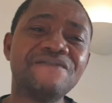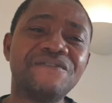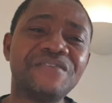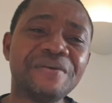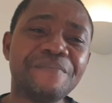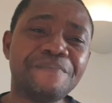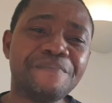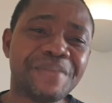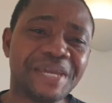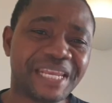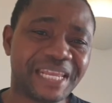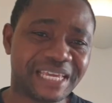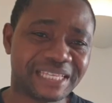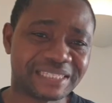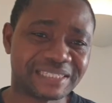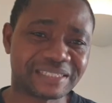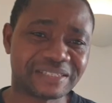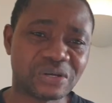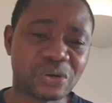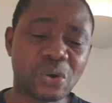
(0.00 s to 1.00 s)
Then
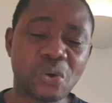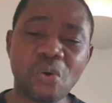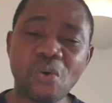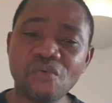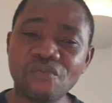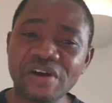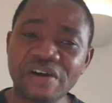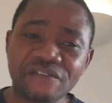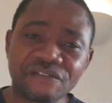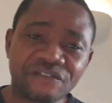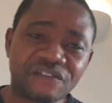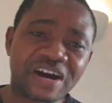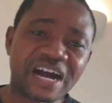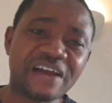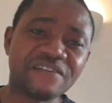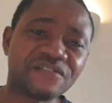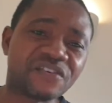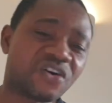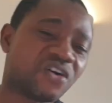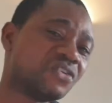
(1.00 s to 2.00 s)
over
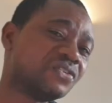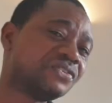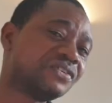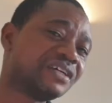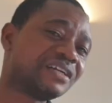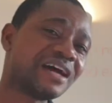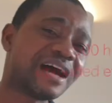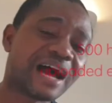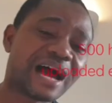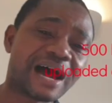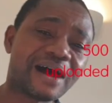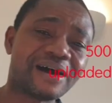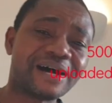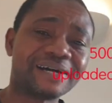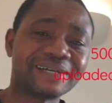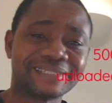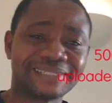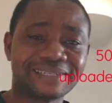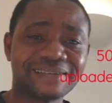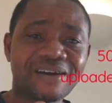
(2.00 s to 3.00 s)
500 hours of
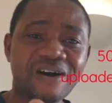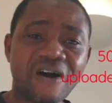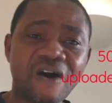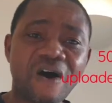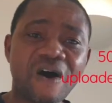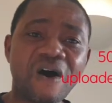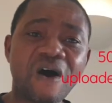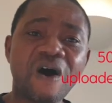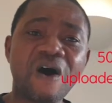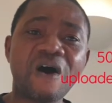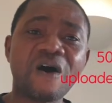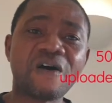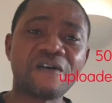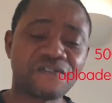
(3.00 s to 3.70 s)
videos